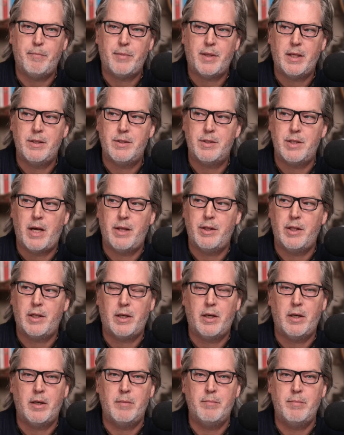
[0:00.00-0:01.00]
is on the
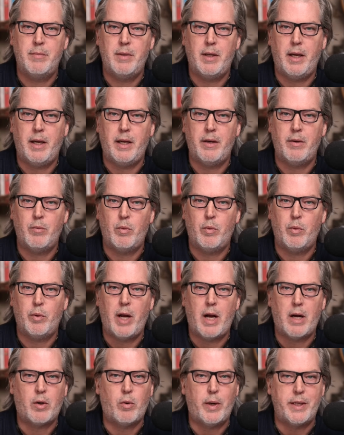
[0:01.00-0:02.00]
come, and we're
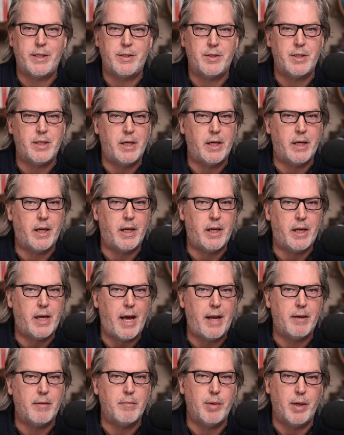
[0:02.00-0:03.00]
not quite seeing it
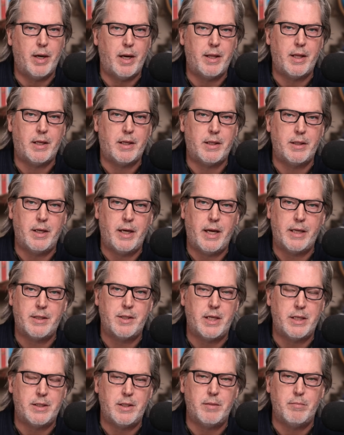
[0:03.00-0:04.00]
yet, but I think in the
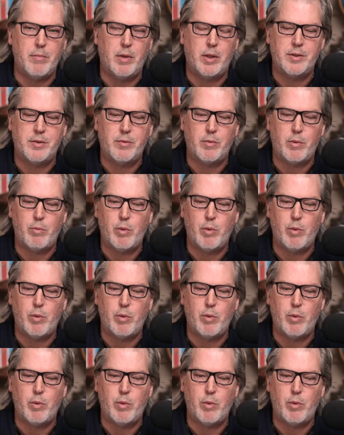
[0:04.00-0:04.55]
next 18 months we